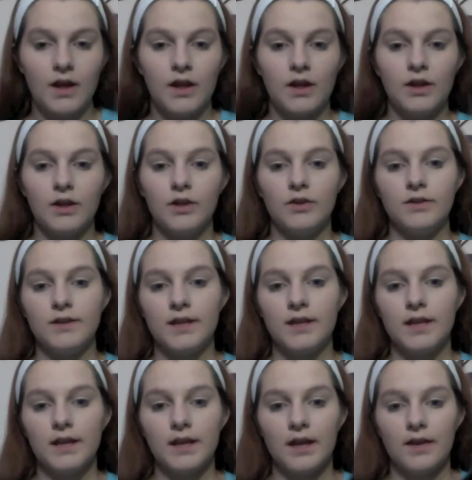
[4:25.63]

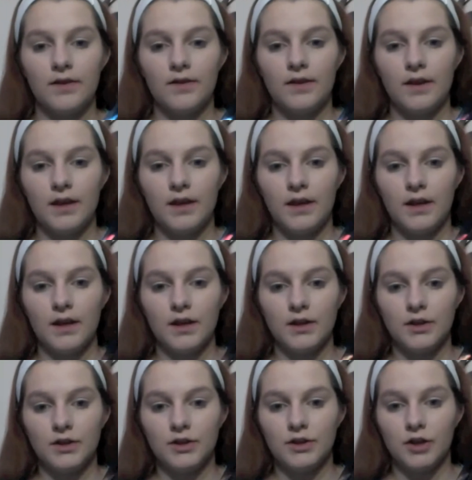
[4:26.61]
using the
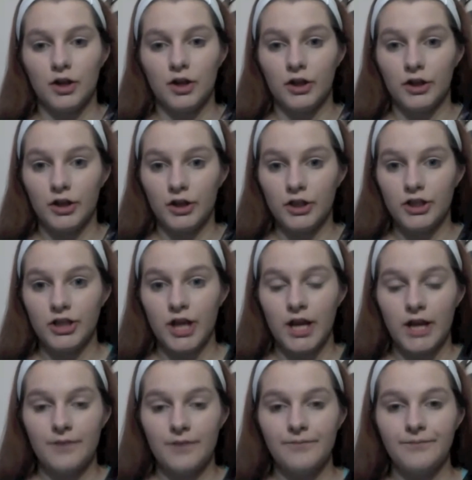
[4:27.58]
darker
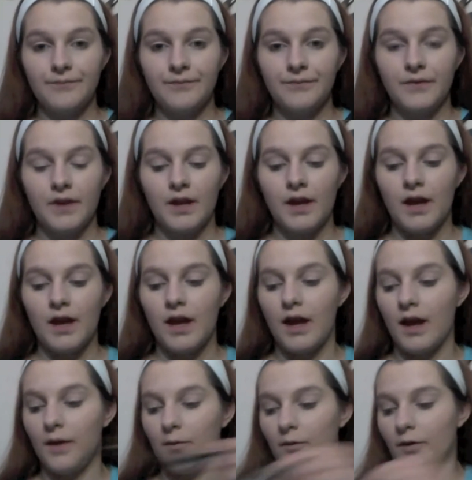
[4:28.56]
shade,
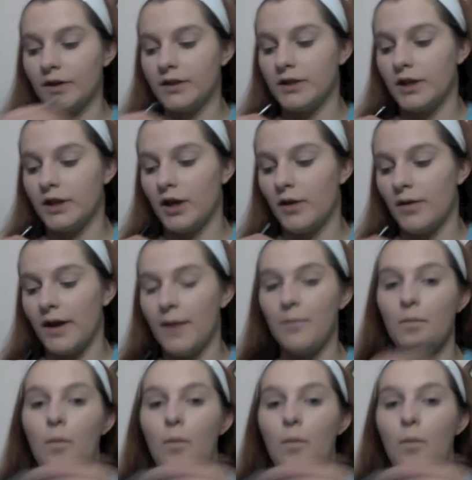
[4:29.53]
I'm going to go in,